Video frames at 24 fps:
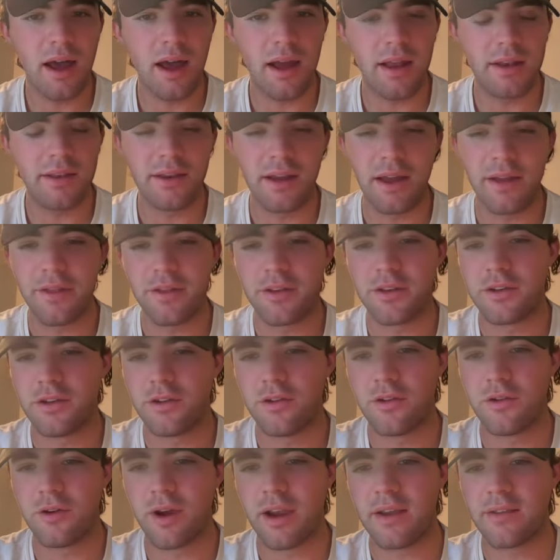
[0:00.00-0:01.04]
Nothing
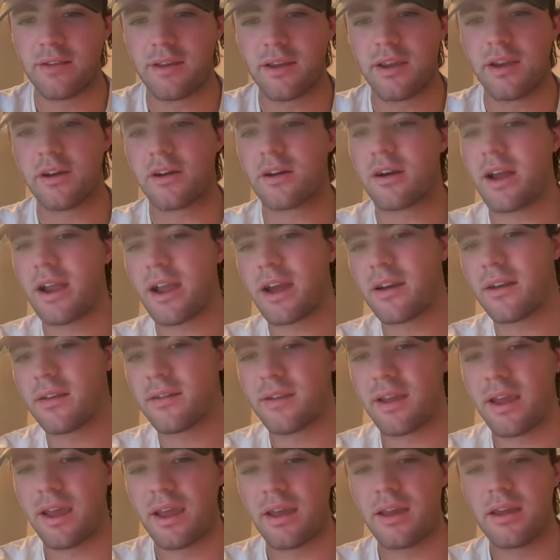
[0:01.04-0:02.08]
too crazy here, I got to
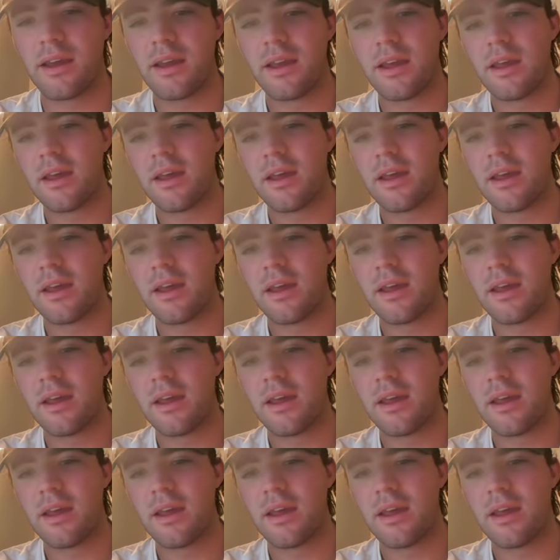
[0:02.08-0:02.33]
say.